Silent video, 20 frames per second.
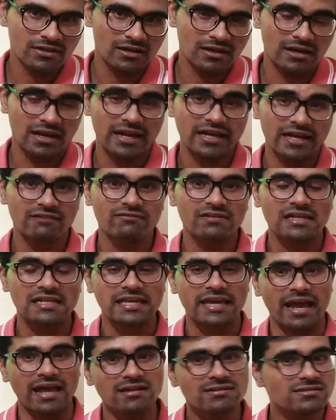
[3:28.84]
light will
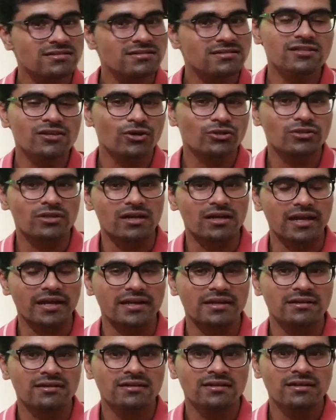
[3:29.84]
cancel the other light,
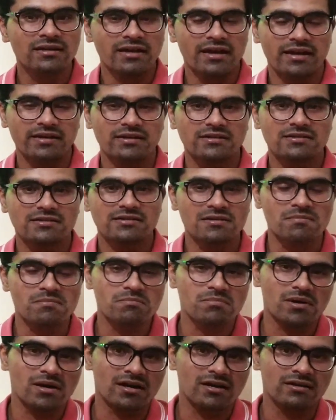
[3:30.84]
and at some
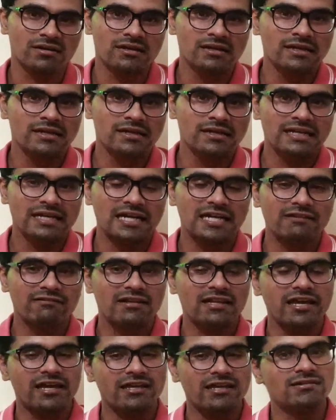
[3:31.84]
part it will
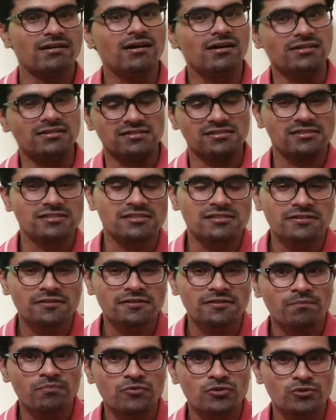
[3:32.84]
enhance.
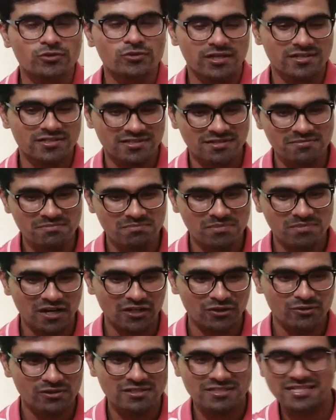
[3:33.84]
So at some part
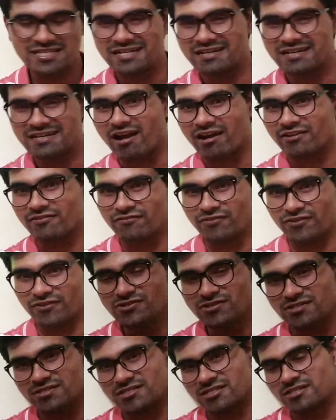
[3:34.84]
you will see dark
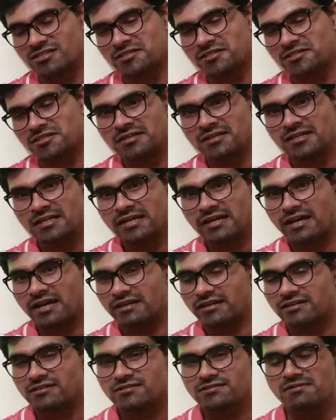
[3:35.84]
fringes,
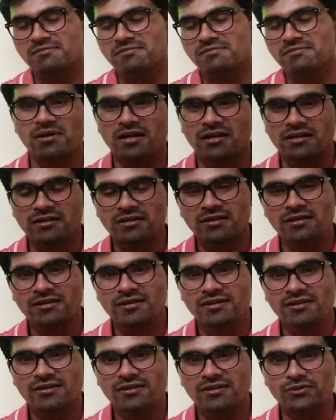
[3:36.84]
and at some part
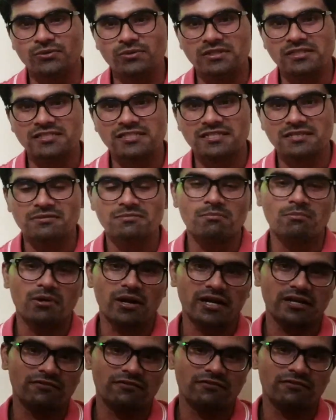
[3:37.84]
you will see
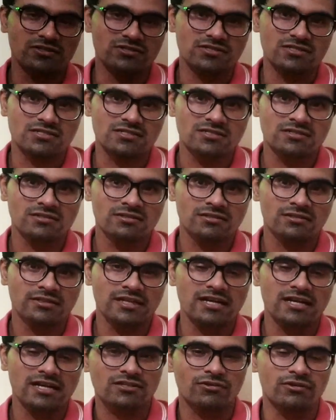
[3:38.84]
bright fringes.
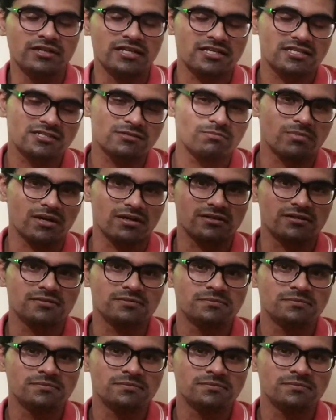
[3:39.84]
That's our next part.